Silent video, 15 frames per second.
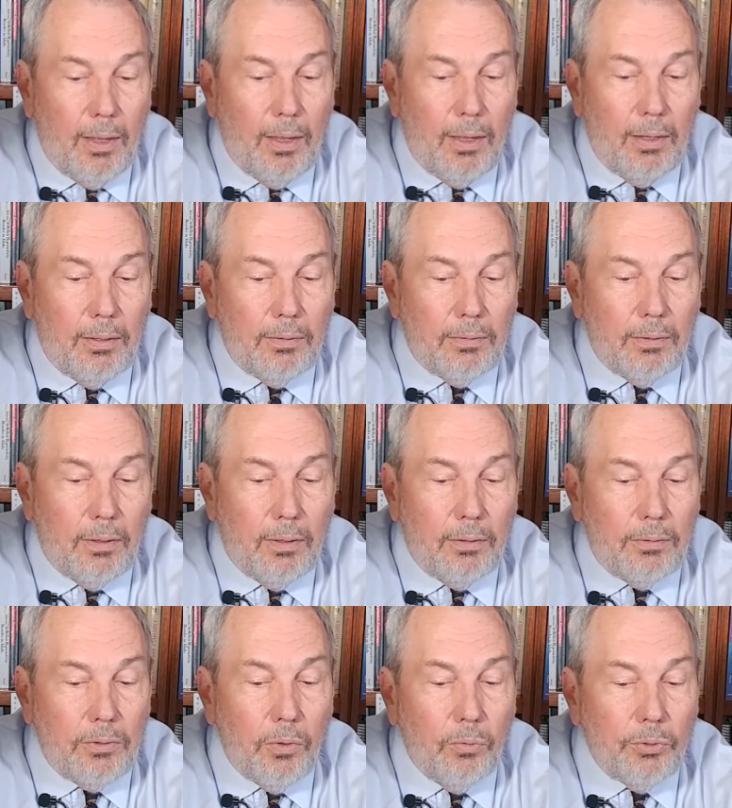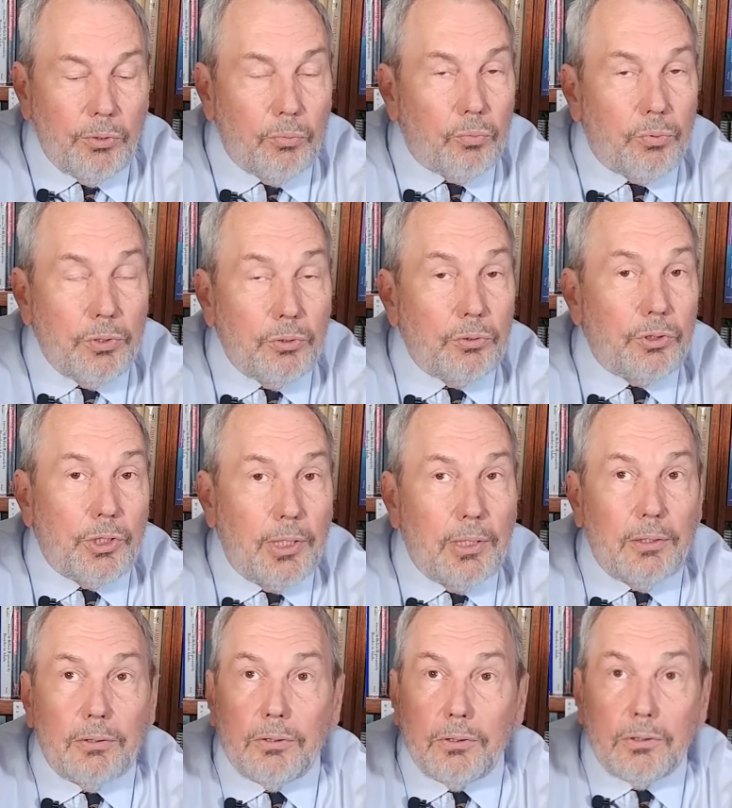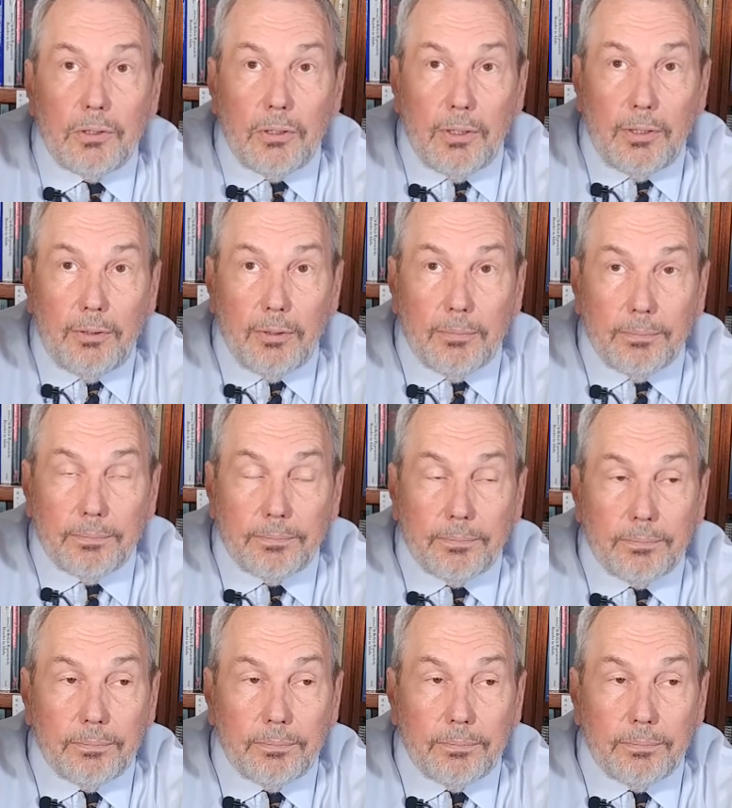and the only real change is the lithium.